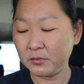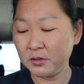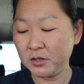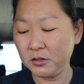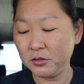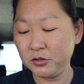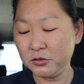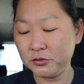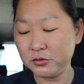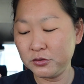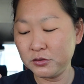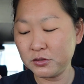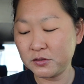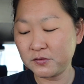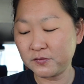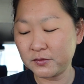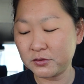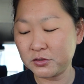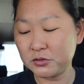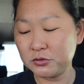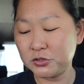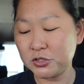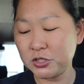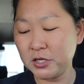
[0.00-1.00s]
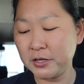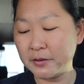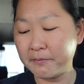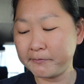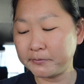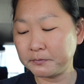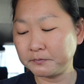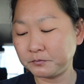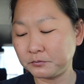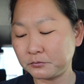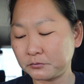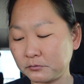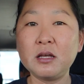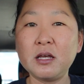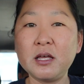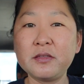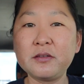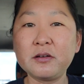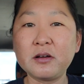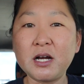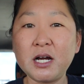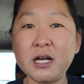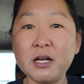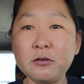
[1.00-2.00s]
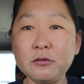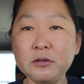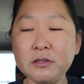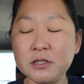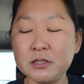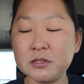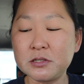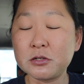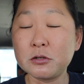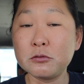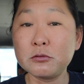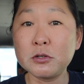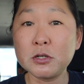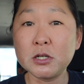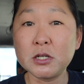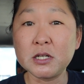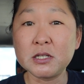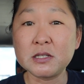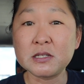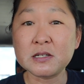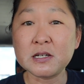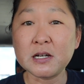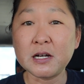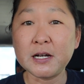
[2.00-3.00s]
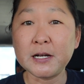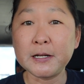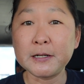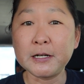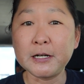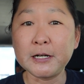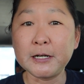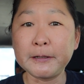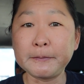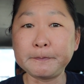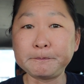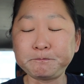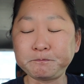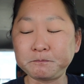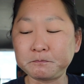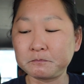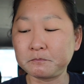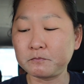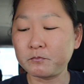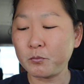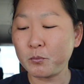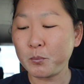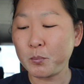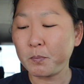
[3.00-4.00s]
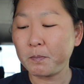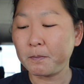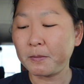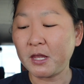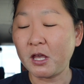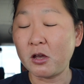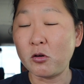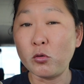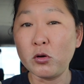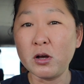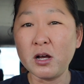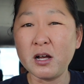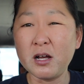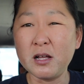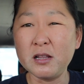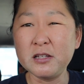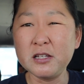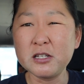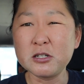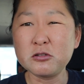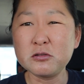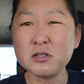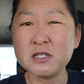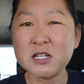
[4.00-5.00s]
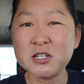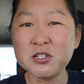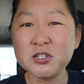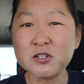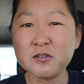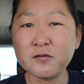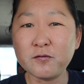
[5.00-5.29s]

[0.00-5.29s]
you use for sushi. And their aioli is so good, it's got a little tinge